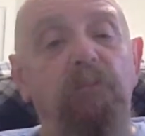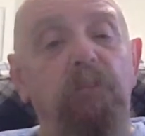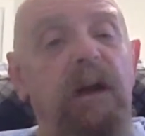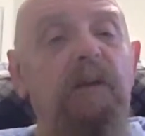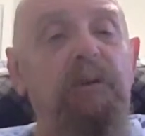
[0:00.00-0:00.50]

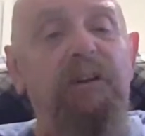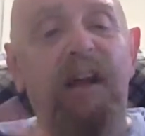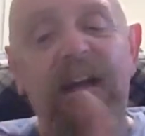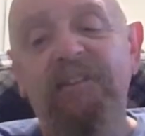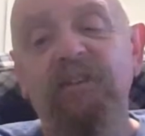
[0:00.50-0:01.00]
What I would
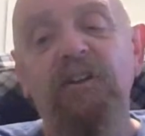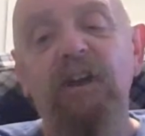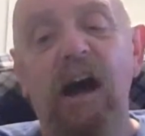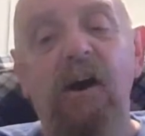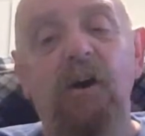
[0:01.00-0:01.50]
like to
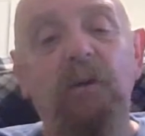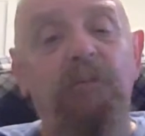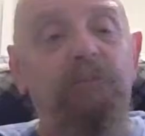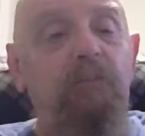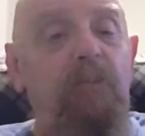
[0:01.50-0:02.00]

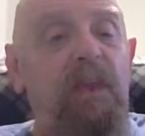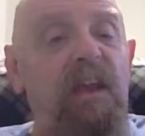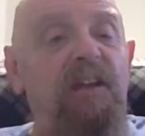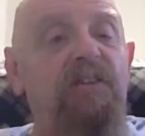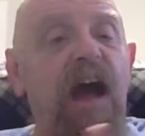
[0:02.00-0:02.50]
know
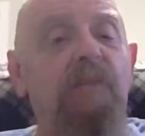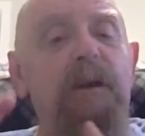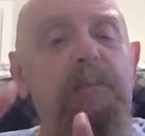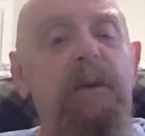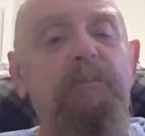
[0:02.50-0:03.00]
is how
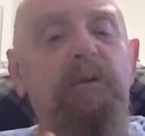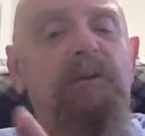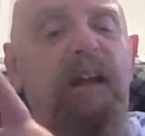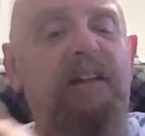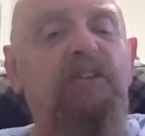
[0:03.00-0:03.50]
many people
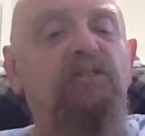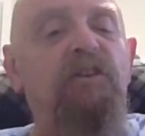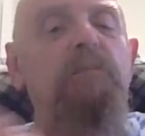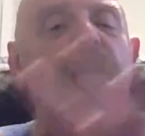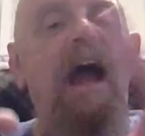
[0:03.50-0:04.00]
would like to
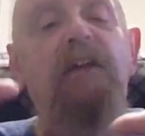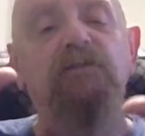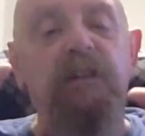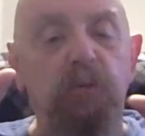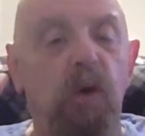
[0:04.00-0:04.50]
see me
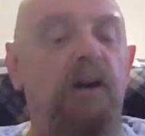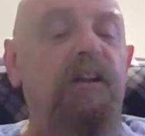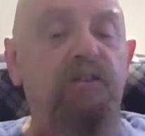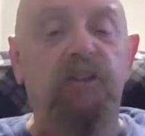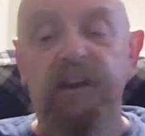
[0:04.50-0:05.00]
actually work
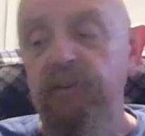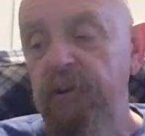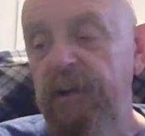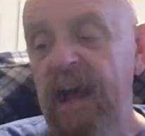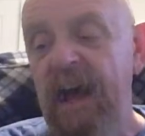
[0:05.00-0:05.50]
in
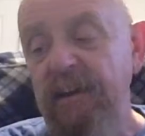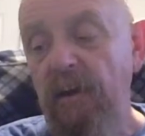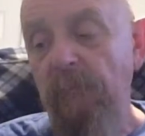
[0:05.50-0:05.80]
tinkercad?